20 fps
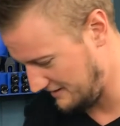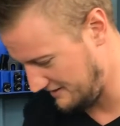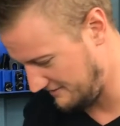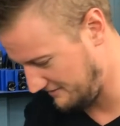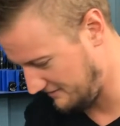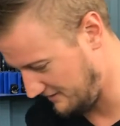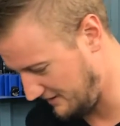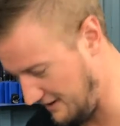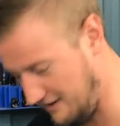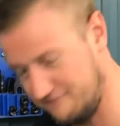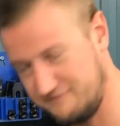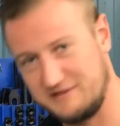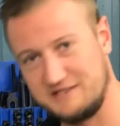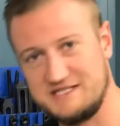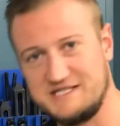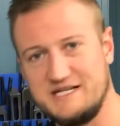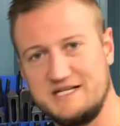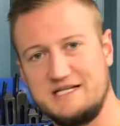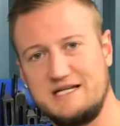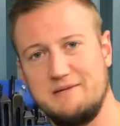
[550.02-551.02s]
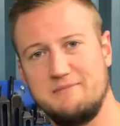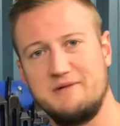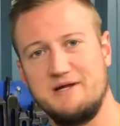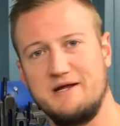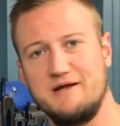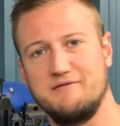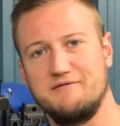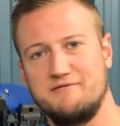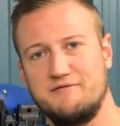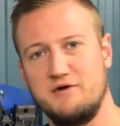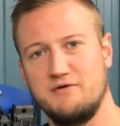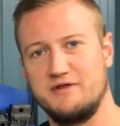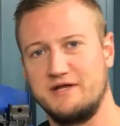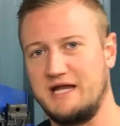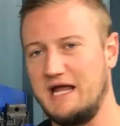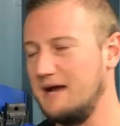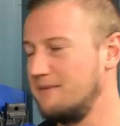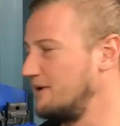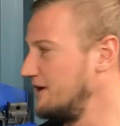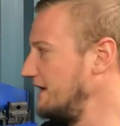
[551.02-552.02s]
Uh, I have to sit, keep being in view of
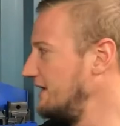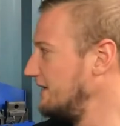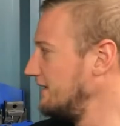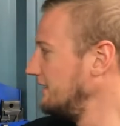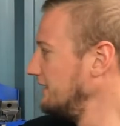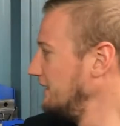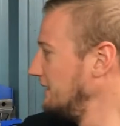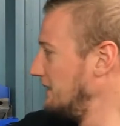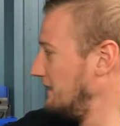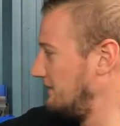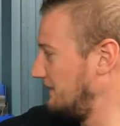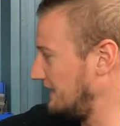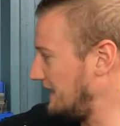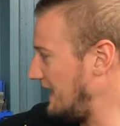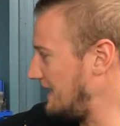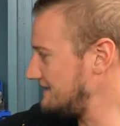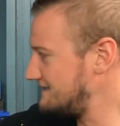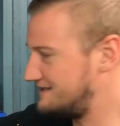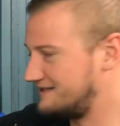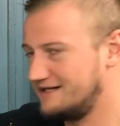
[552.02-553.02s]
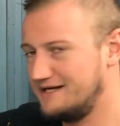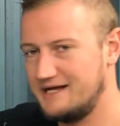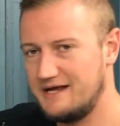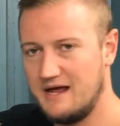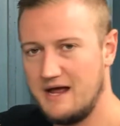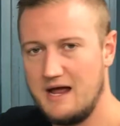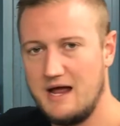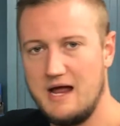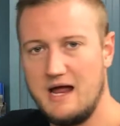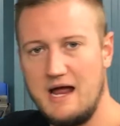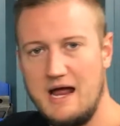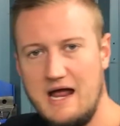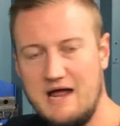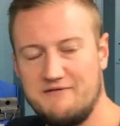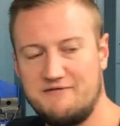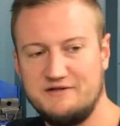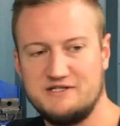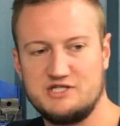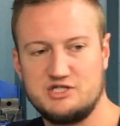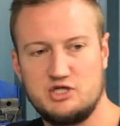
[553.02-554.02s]
the camera here. But lastly,
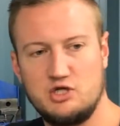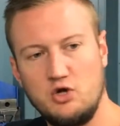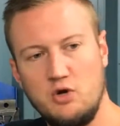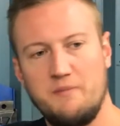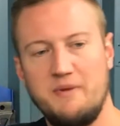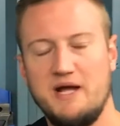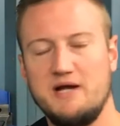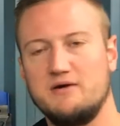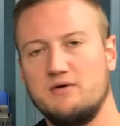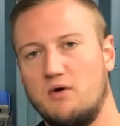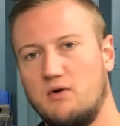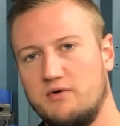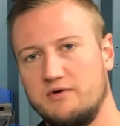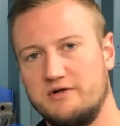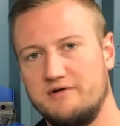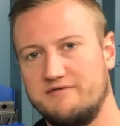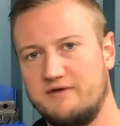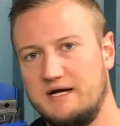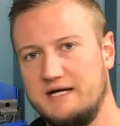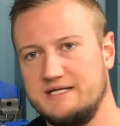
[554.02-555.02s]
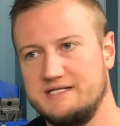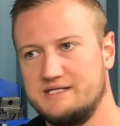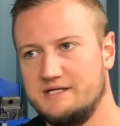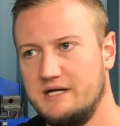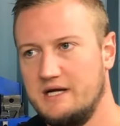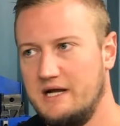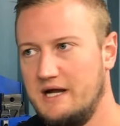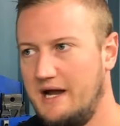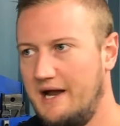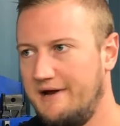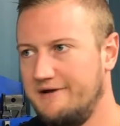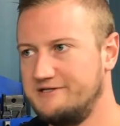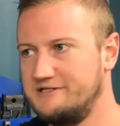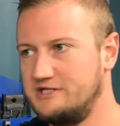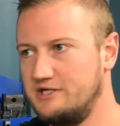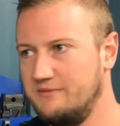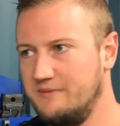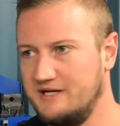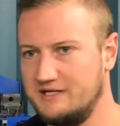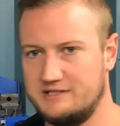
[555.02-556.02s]
if it's too big to hold in a vise and
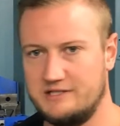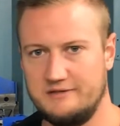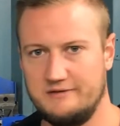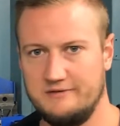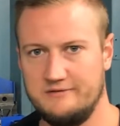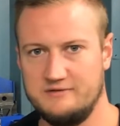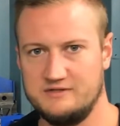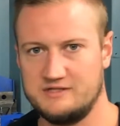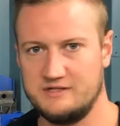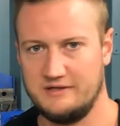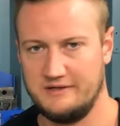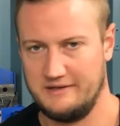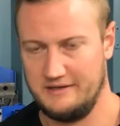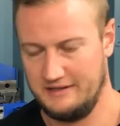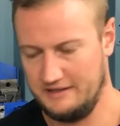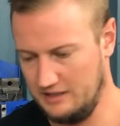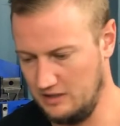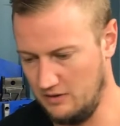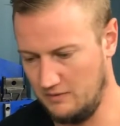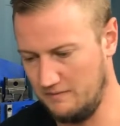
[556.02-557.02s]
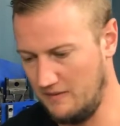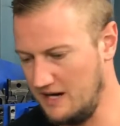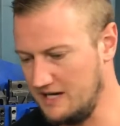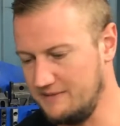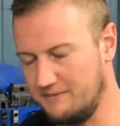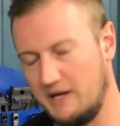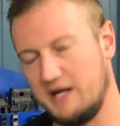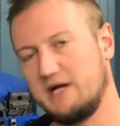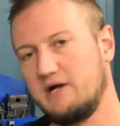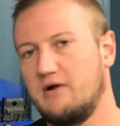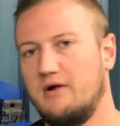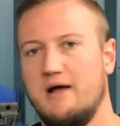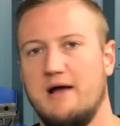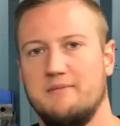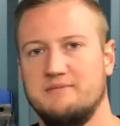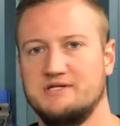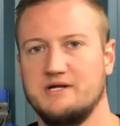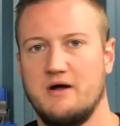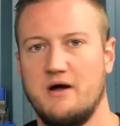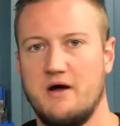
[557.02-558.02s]
it's too big to use, you know, Mighty Bite
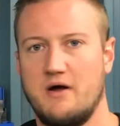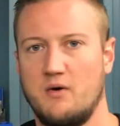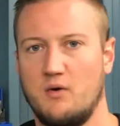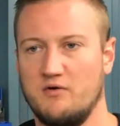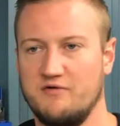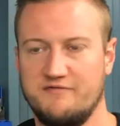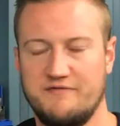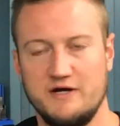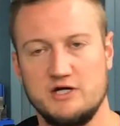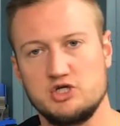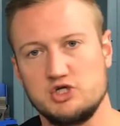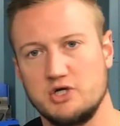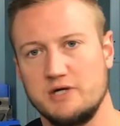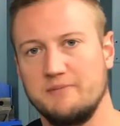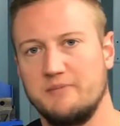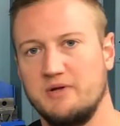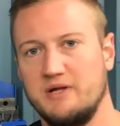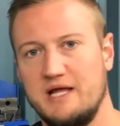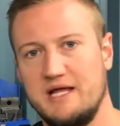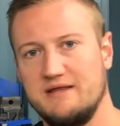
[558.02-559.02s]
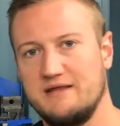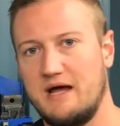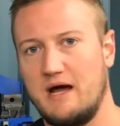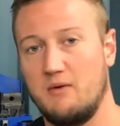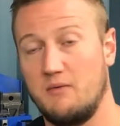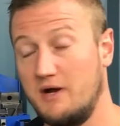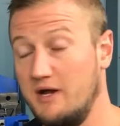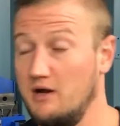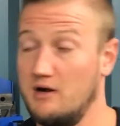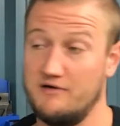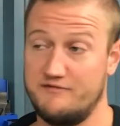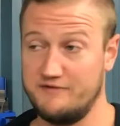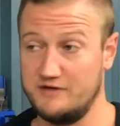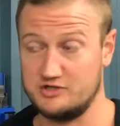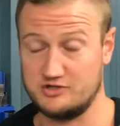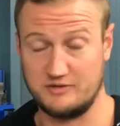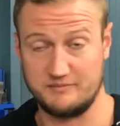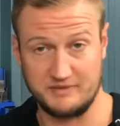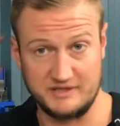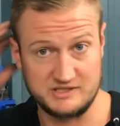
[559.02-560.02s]
clamps on or fixturing plate that way, or
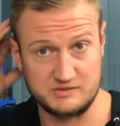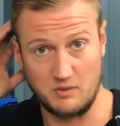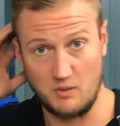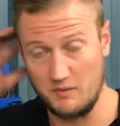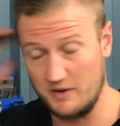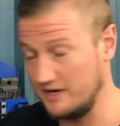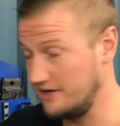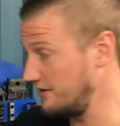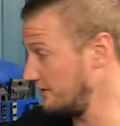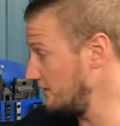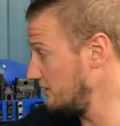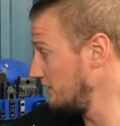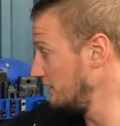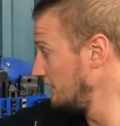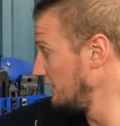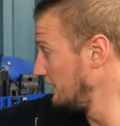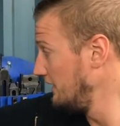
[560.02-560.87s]
fixturing plate's one way to do it.